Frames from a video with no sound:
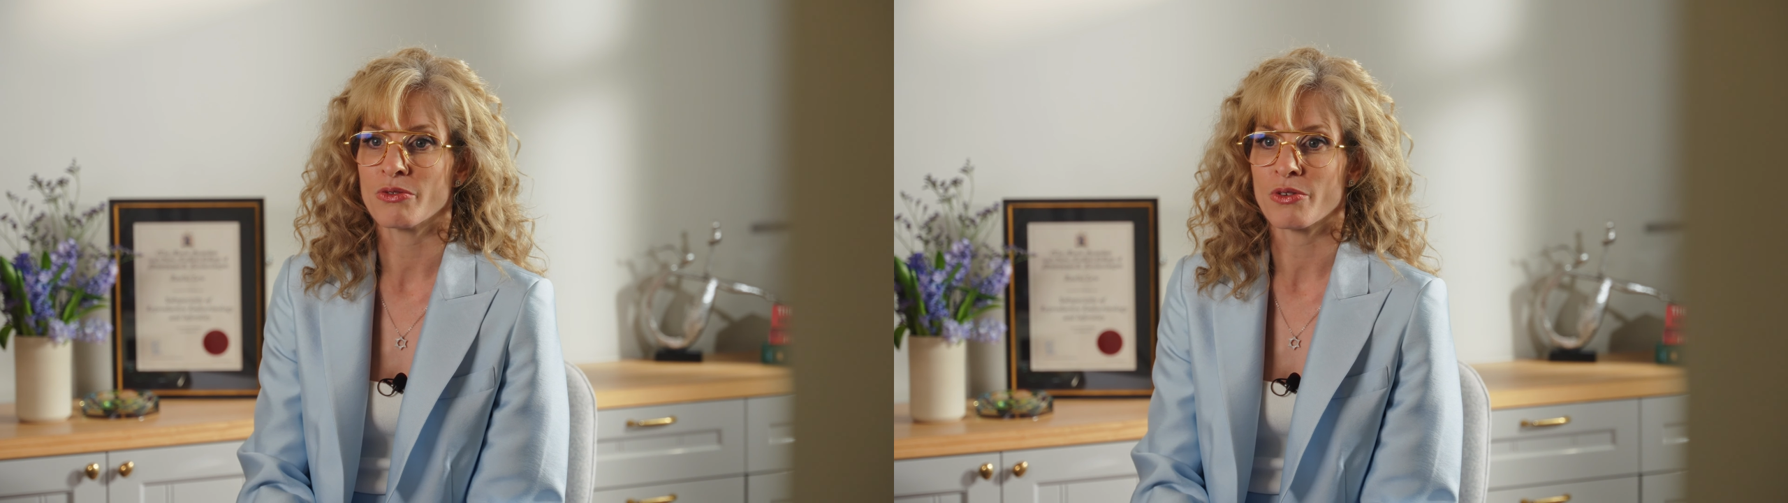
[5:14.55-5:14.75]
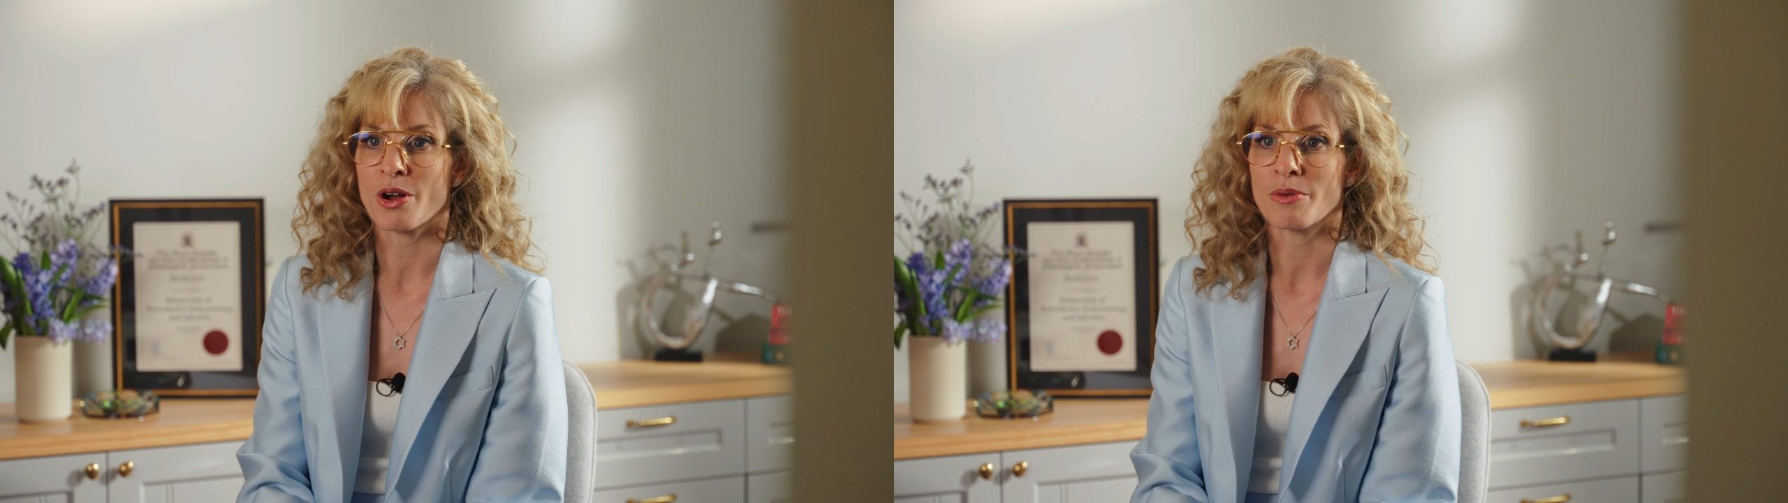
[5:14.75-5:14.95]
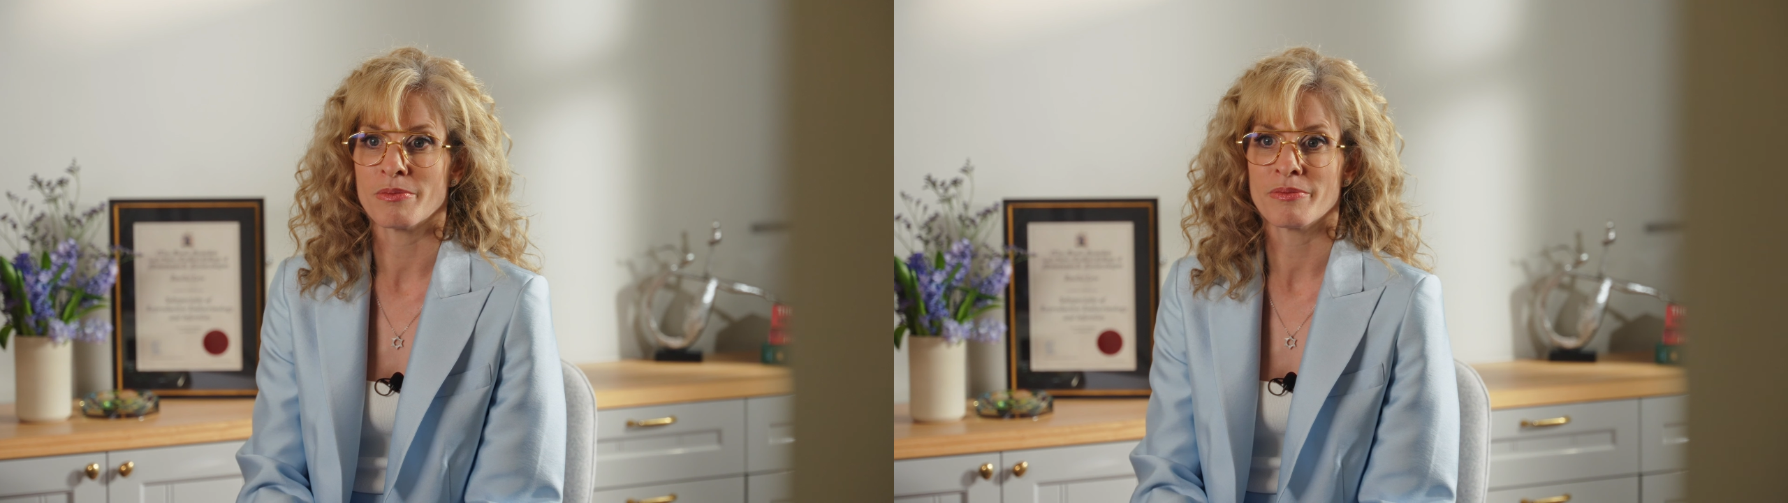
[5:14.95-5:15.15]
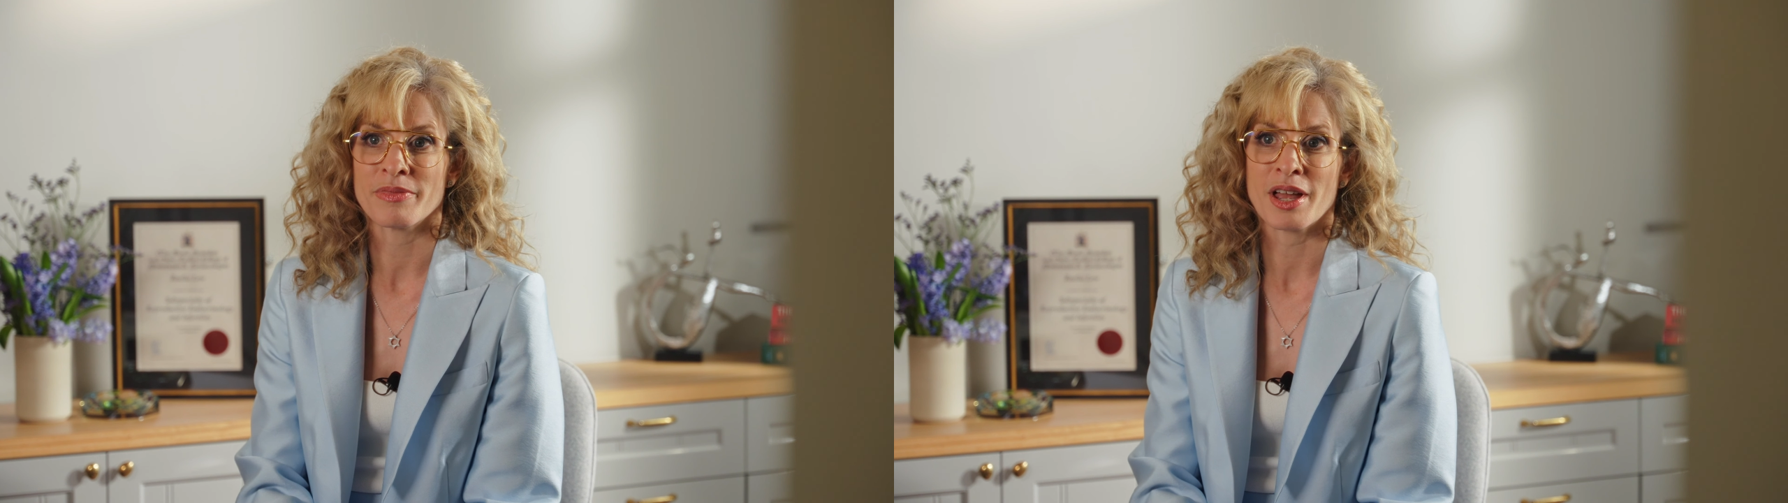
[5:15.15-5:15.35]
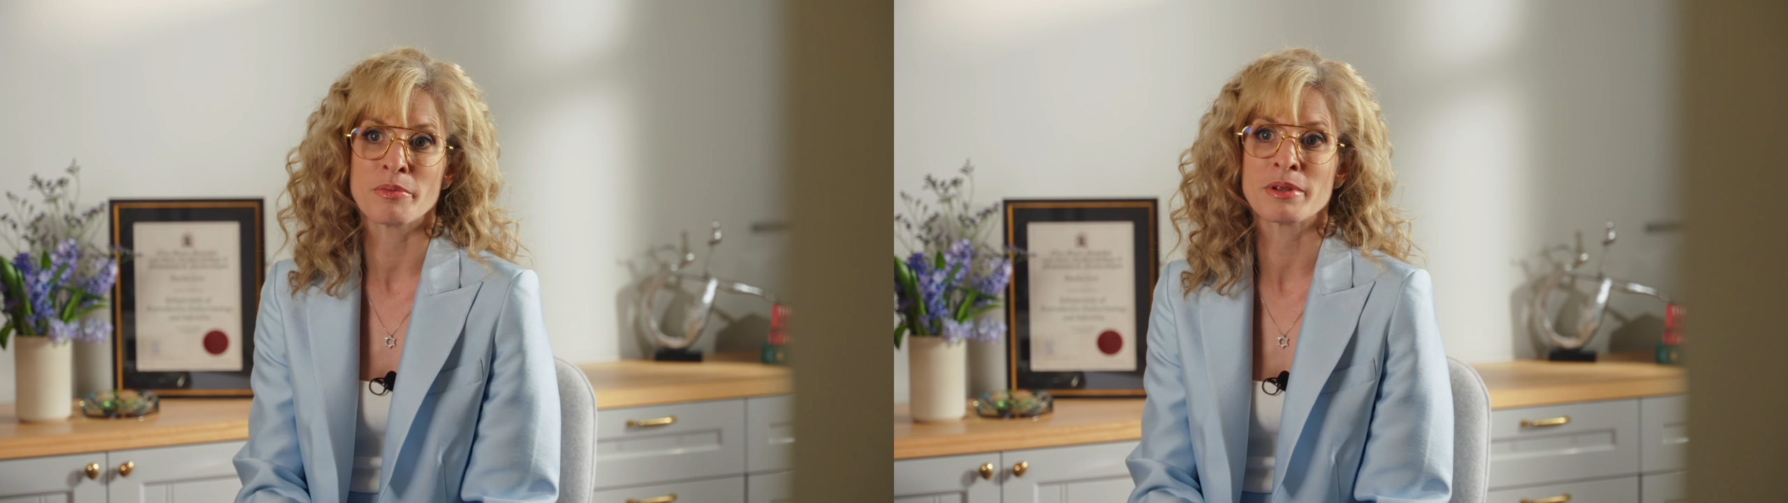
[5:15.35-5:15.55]
from
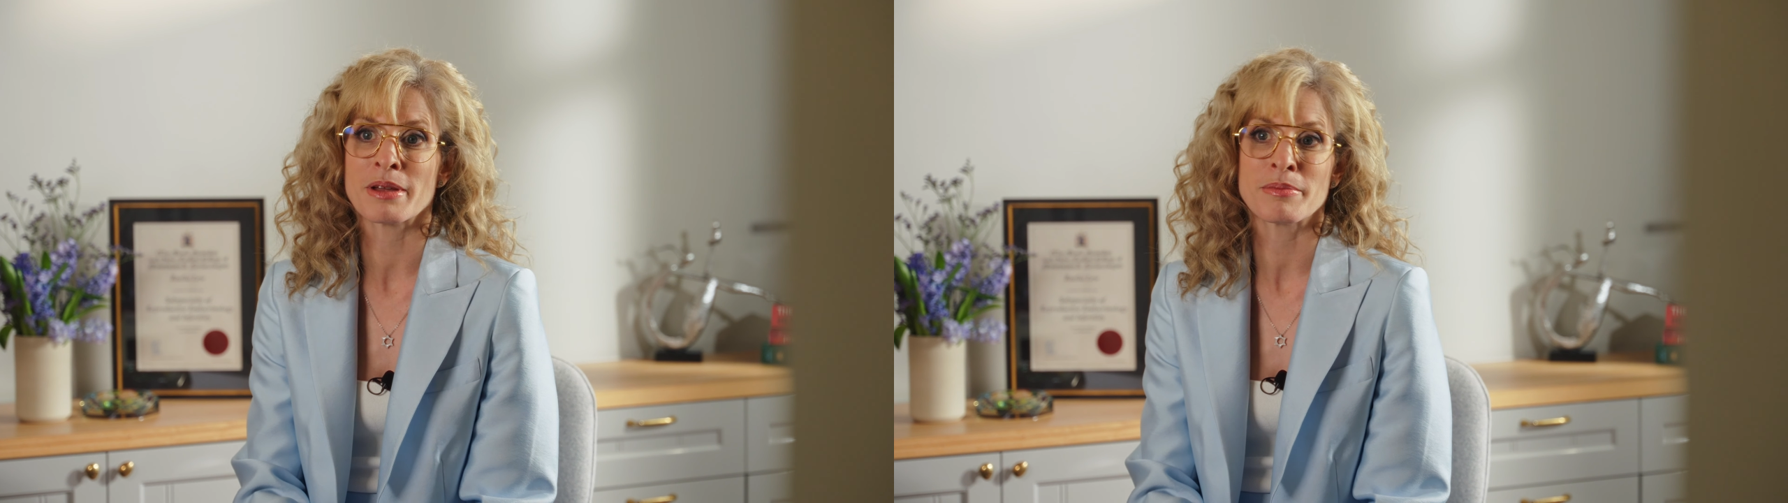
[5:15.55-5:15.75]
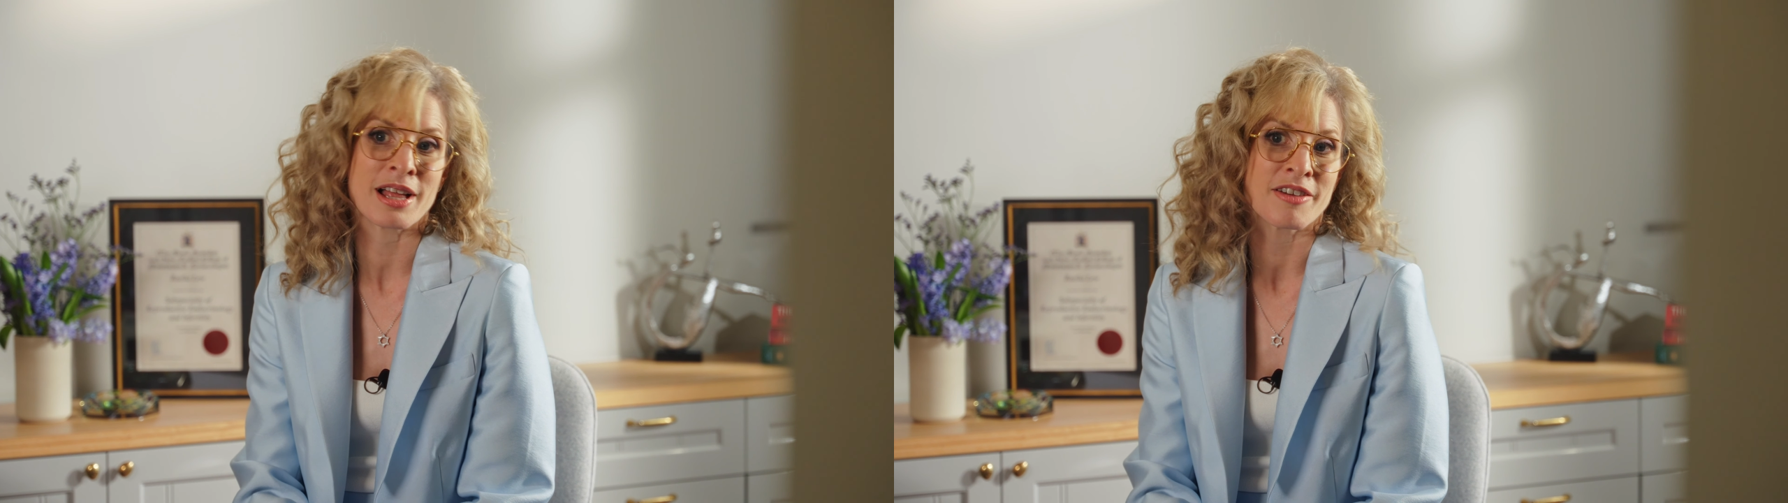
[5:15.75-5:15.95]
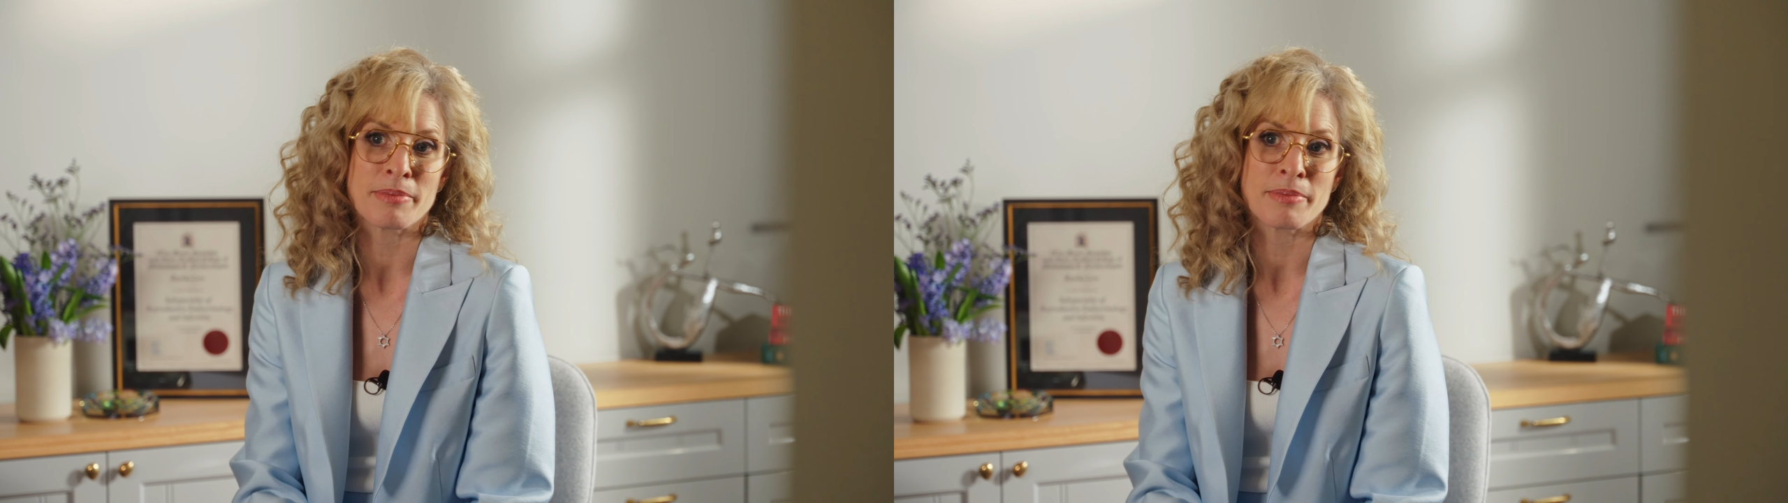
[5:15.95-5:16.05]
helping people have